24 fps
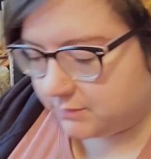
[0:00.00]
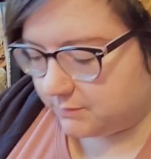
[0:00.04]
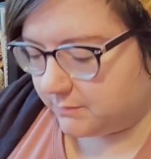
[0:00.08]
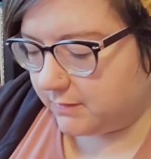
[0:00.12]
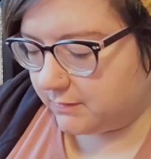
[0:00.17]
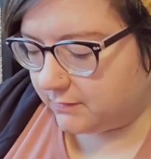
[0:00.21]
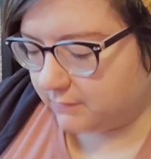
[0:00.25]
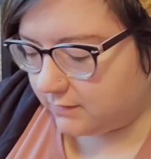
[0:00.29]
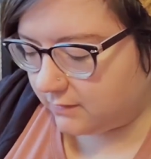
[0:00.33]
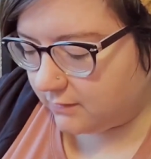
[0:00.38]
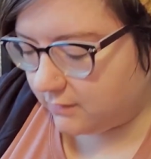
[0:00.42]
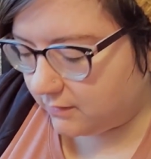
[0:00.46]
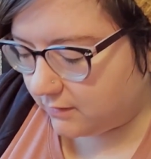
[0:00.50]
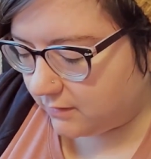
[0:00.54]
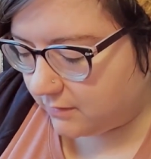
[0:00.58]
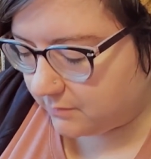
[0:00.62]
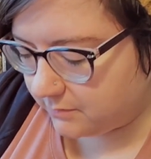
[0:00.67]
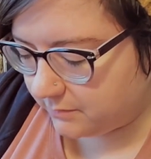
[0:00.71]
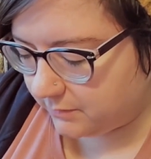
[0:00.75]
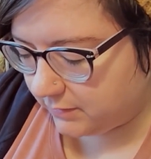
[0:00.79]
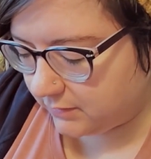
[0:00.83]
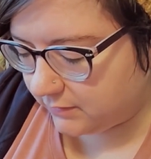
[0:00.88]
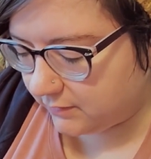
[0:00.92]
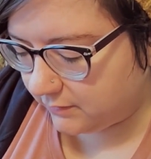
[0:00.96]
record.
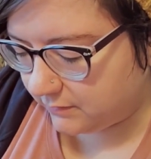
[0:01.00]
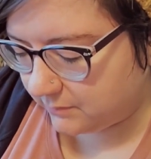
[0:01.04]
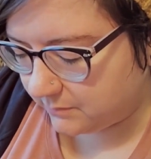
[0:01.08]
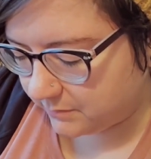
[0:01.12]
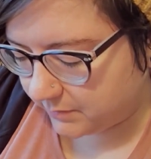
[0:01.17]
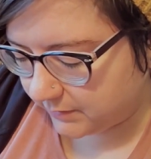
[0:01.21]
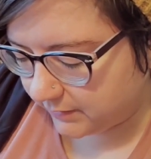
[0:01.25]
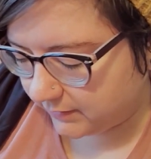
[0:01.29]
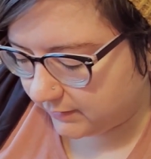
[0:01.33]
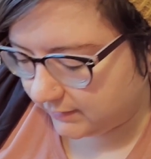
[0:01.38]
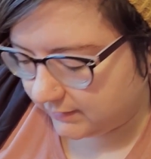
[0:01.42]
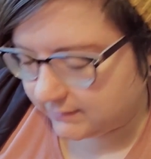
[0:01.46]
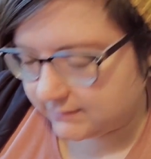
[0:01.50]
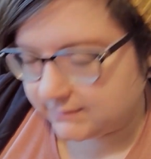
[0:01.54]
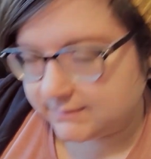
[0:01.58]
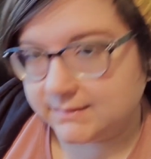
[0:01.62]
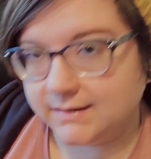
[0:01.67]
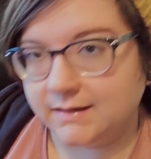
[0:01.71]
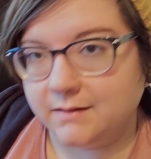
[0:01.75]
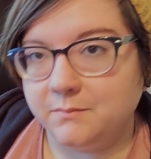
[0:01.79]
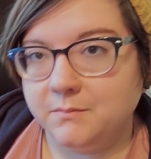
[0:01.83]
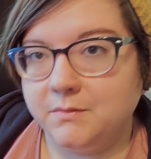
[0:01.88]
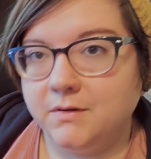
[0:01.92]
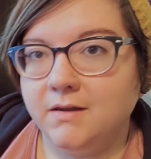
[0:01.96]
Oh, you're doing brilliant,
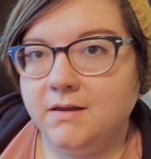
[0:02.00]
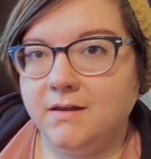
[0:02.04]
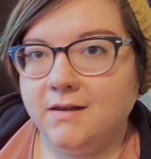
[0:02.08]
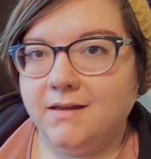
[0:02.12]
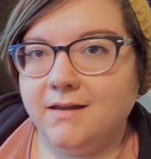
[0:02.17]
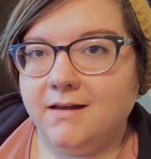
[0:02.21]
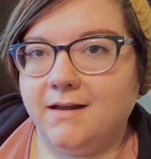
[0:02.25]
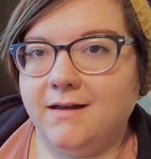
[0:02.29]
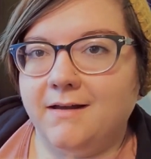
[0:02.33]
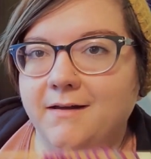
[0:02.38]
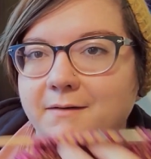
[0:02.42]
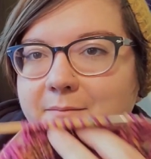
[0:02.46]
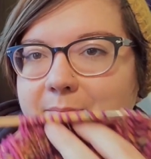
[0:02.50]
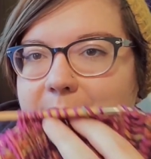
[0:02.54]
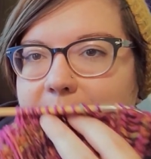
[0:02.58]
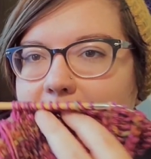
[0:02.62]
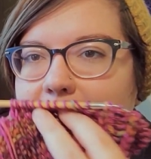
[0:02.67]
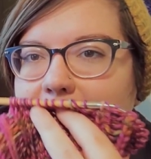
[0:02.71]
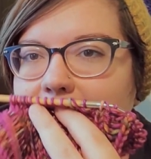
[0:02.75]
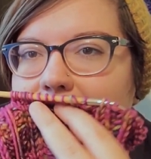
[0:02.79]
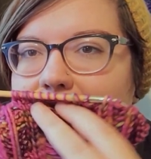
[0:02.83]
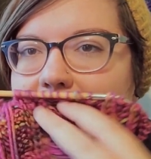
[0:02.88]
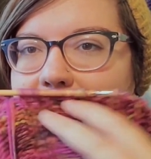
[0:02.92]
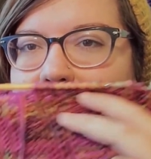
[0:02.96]
Sam. But
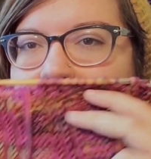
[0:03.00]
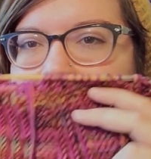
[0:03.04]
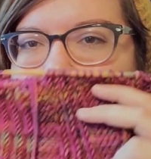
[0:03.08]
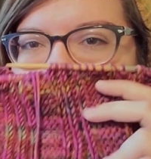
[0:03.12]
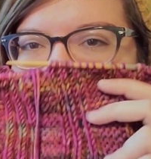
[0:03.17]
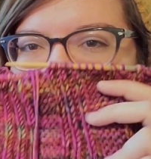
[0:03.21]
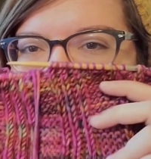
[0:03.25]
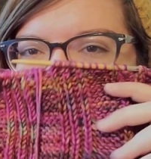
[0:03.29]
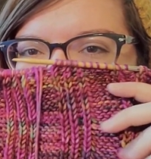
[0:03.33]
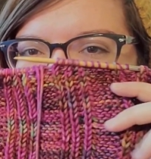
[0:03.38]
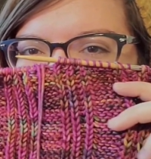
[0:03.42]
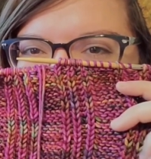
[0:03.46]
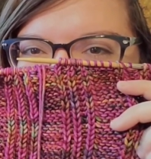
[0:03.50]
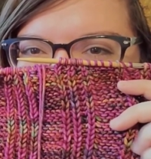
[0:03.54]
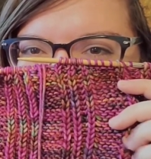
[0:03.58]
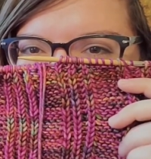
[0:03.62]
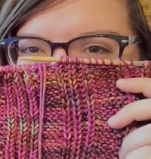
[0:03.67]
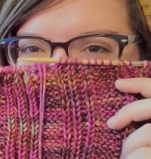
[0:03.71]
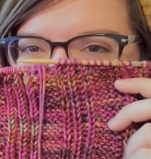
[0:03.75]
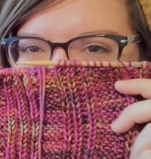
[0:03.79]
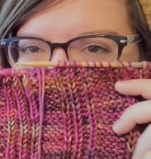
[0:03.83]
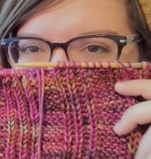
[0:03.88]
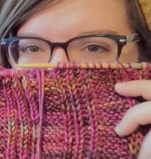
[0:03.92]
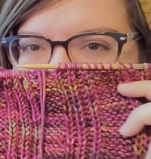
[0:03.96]
yeah.
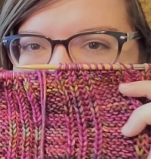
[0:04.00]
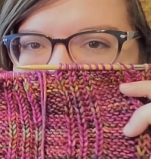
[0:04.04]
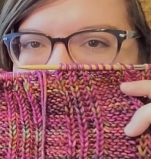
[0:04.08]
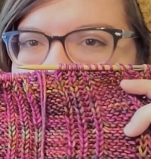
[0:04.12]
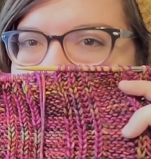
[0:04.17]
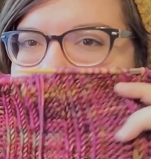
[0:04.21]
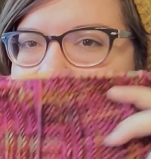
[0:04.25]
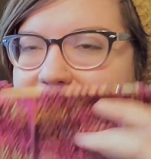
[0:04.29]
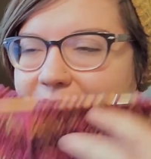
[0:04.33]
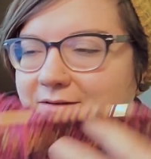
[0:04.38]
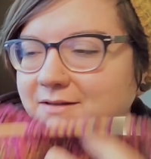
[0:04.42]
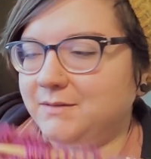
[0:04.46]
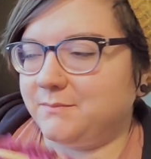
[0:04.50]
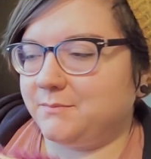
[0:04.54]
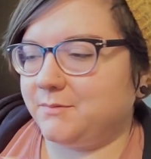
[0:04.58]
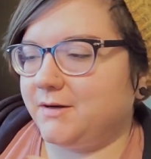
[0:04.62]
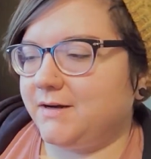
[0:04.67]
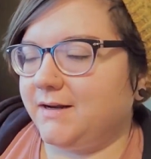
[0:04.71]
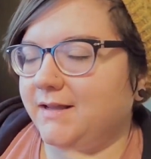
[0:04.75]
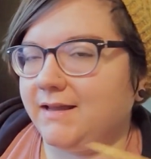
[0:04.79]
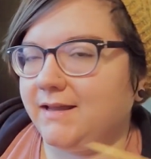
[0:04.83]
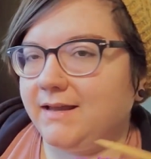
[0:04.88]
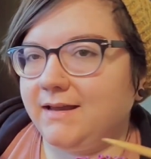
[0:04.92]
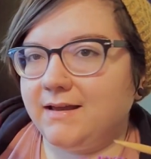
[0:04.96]
It's really
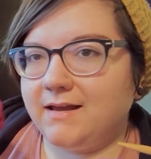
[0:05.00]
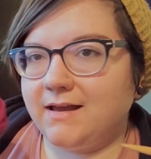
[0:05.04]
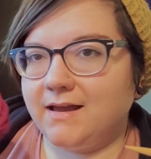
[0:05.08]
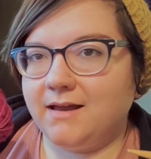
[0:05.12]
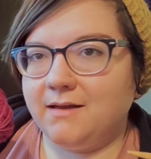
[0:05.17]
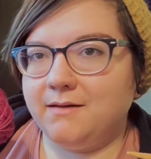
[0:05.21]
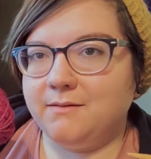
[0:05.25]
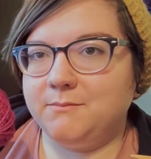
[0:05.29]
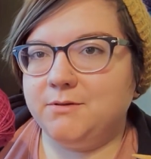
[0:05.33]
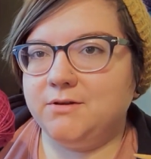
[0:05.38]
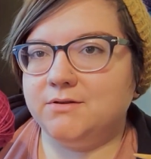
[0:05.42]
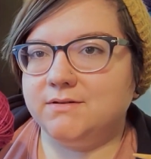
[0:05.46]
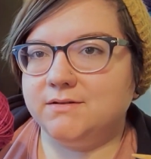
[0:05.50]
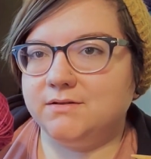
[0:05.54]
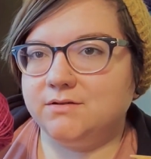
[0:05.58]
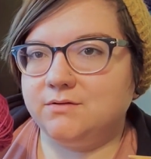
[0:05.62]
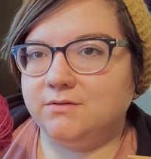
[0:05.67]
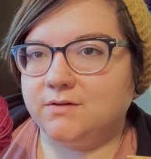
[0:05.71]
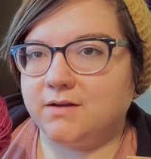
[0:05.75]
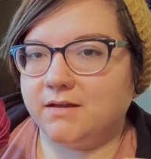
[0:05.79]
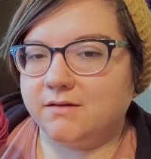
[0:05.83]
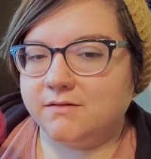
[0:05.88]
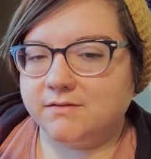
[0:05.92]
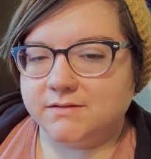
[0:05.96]
pretty. I'm using 2
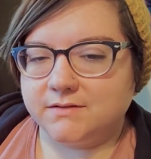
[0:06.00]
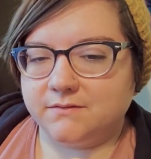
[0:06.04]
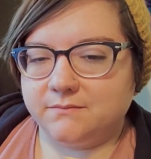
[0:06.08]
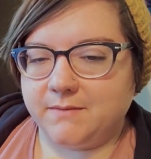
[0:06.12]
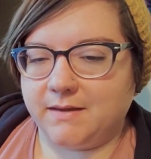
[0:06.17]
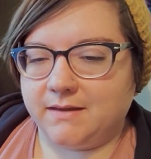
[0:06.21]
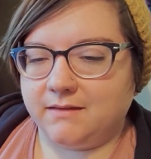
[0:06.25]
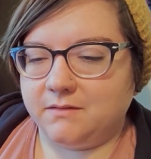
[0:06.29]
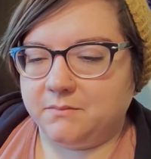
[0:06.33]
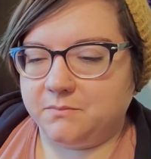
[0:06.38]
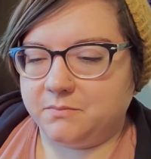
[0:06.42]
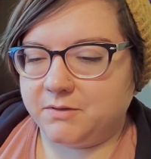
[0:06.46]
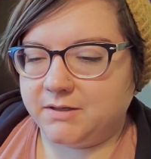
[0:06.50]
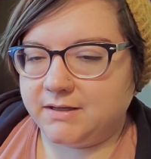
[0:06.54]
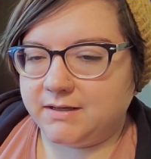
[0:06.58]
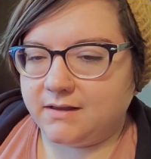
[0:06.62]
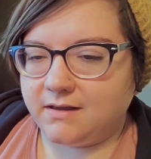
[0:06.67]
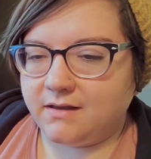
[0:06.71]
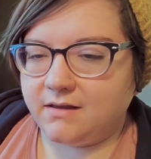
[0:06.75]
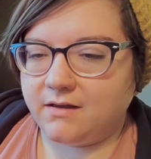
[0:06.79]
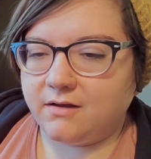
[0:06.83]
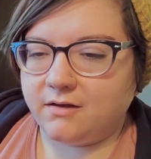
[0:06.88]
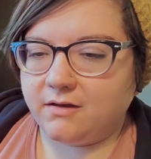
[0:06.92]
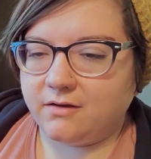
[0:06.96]
colors of
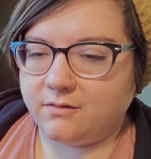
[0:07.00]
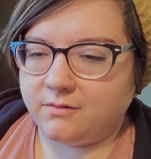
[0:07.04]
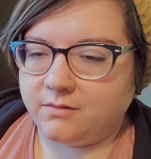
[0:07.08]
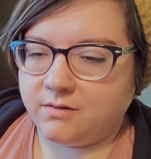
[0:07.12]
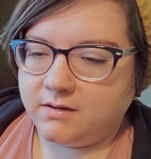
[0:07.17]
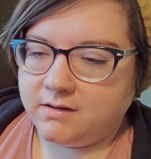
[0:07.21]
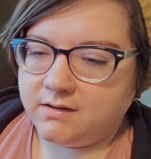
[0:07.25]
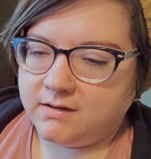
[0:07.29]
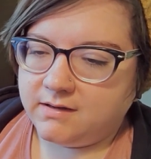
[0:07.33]
Malabrigo.